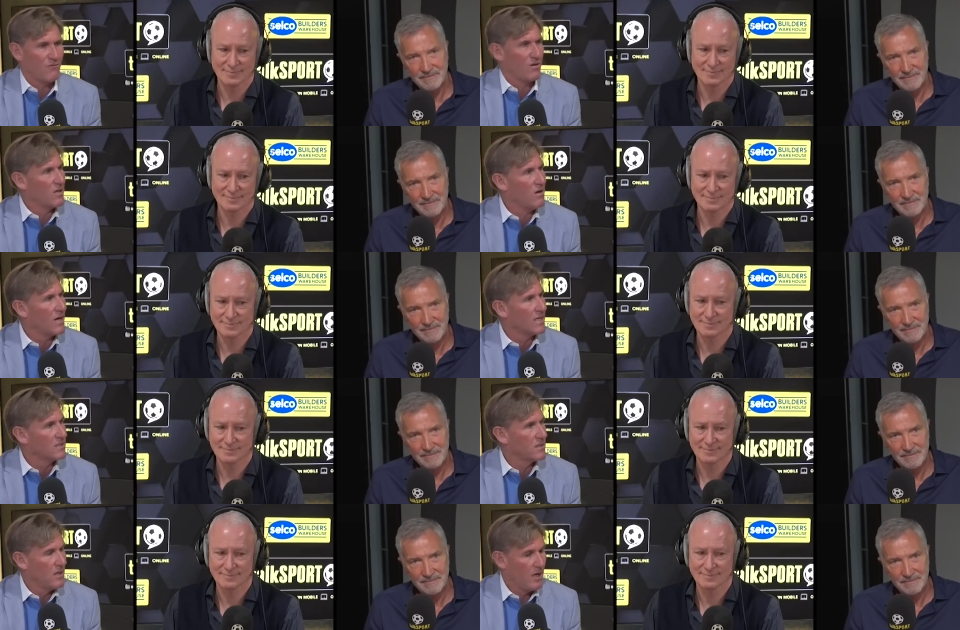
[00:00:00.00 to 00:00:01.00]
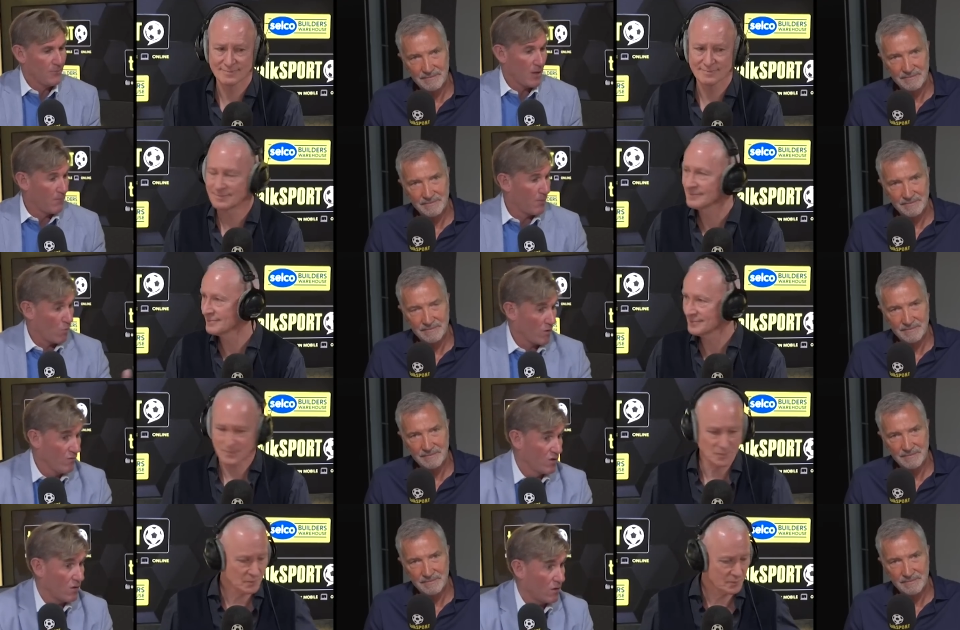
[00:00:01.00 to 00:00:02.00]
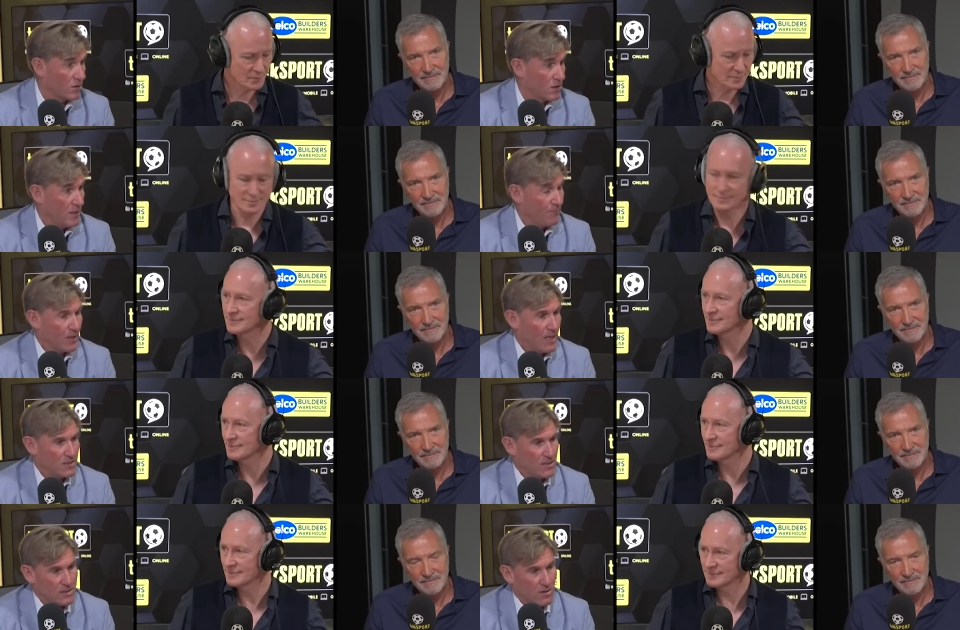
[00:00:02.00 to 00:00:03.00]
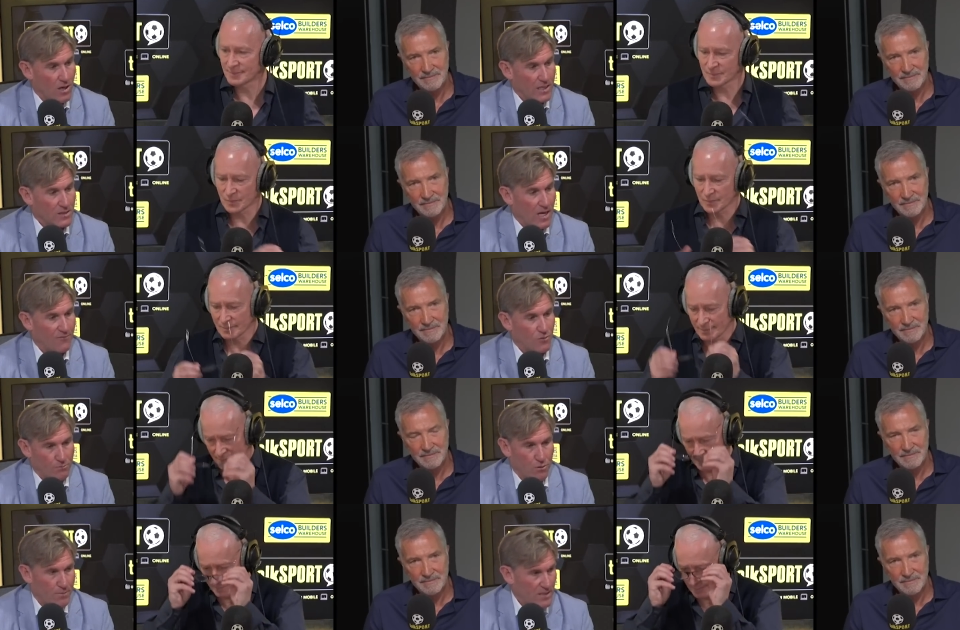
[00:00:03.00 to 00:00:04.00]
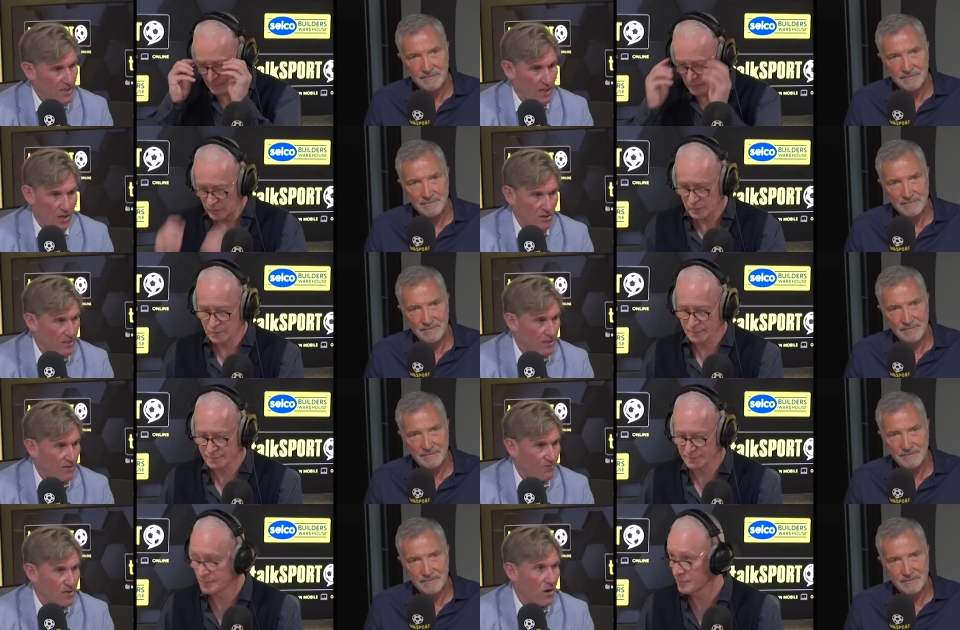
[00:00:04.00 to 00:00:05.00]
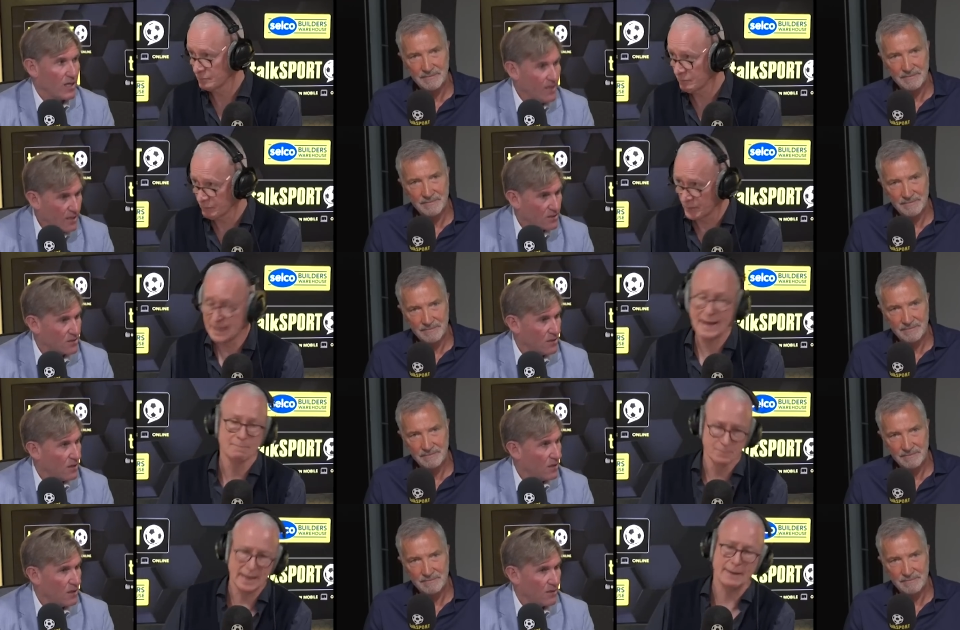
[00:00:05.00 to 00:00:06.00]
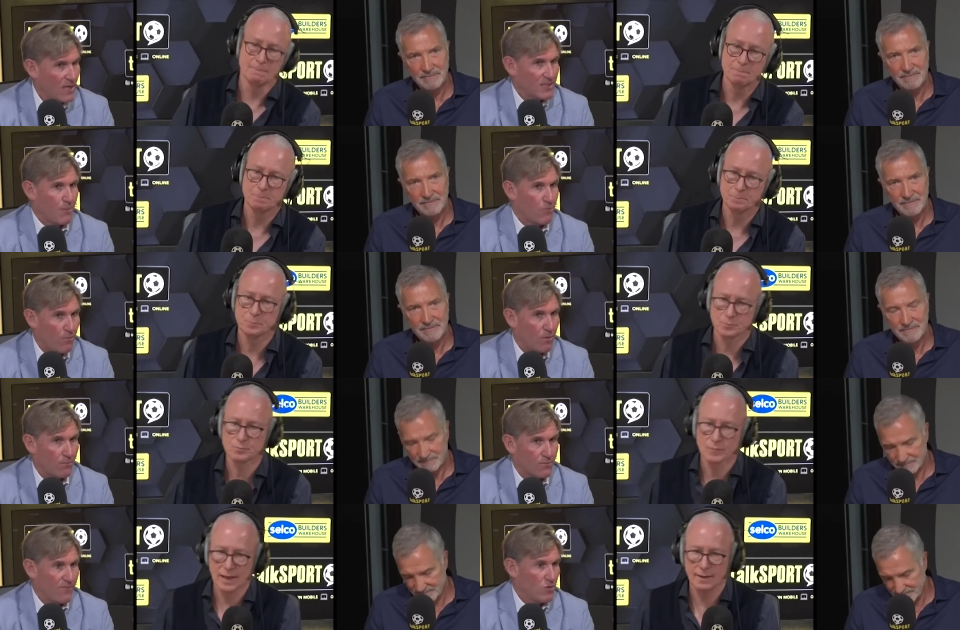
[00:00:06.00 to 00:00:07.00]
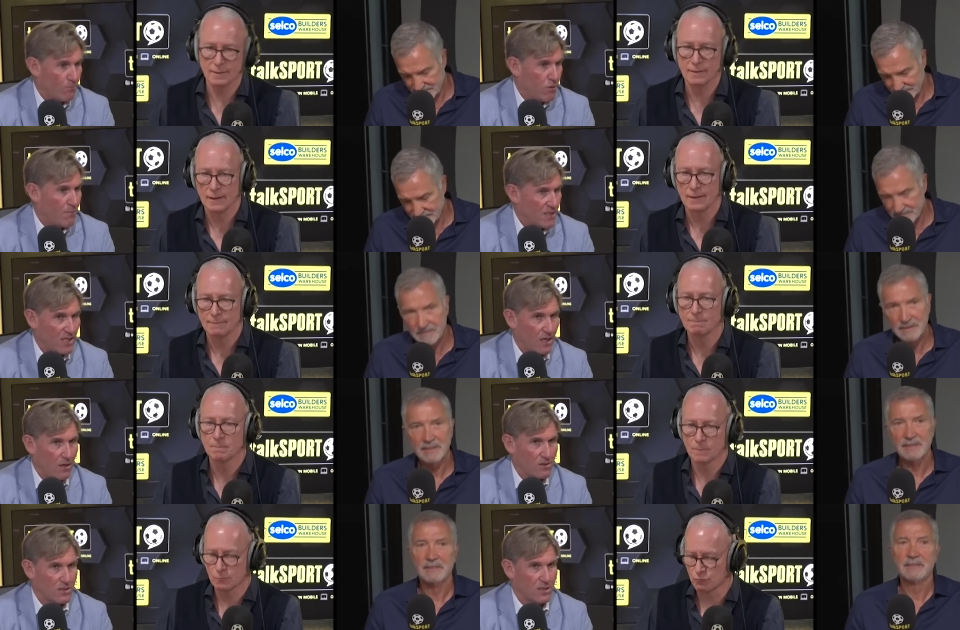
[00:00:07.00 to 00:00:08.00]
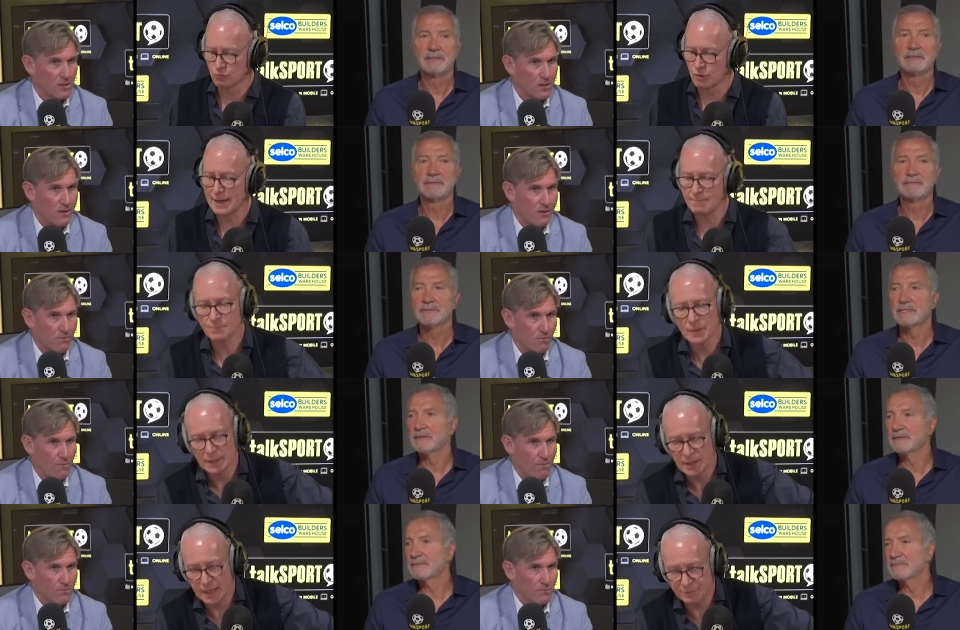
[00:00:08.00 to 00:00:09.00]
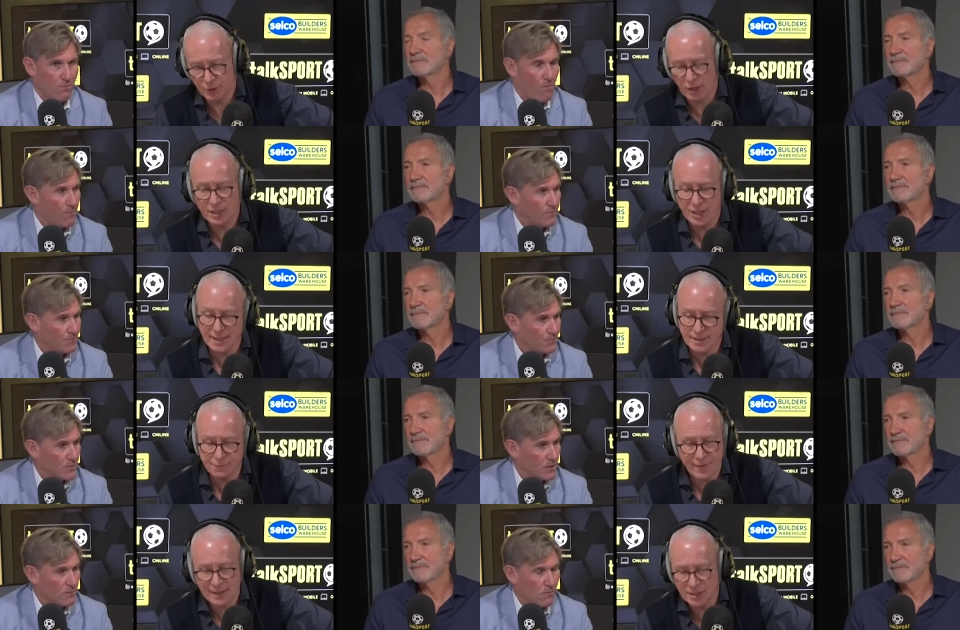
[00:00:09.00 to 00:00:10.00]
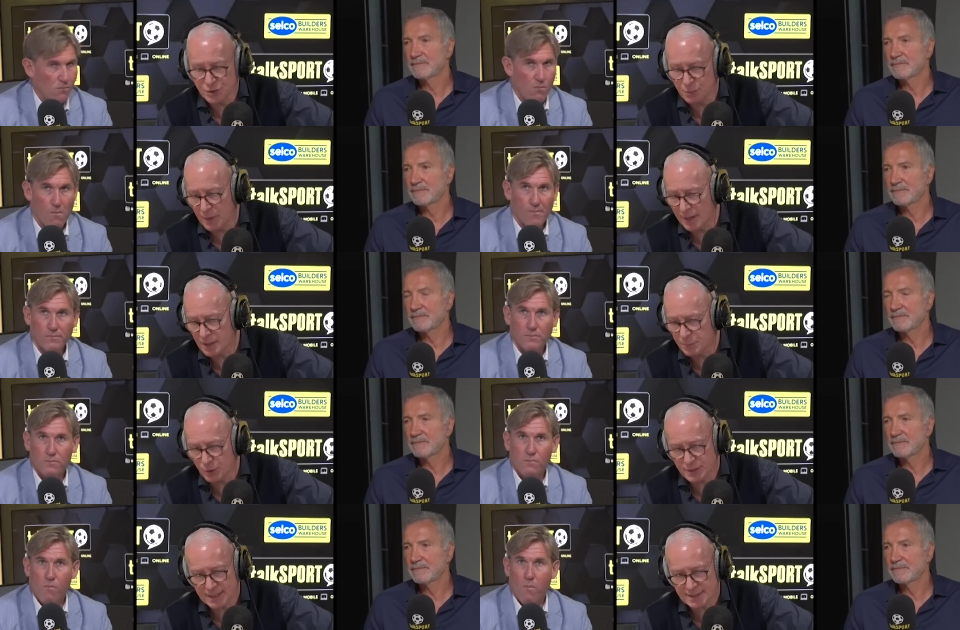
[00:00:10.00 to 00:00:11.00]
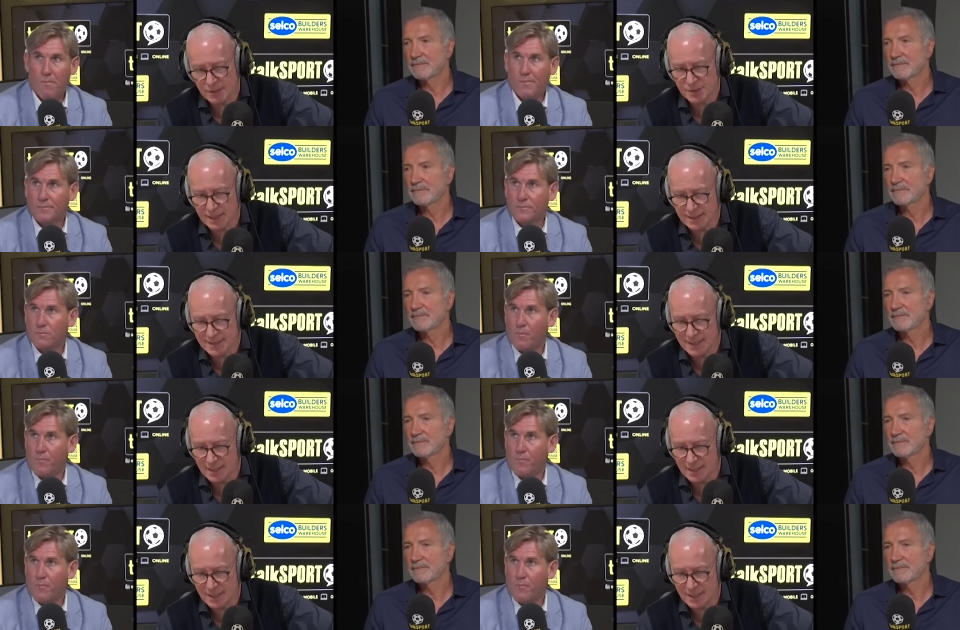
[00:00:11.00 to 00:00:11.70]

Speaker 1: different guise. But what you've got is these guys have not put best in class in there for 9 years. Yeah,
Speaker 2: yeah.
Speaker 1: That's the problem. They've not put best in class in there.
Speaker 2: Right. If you're a United fan, you took part in the protests outside the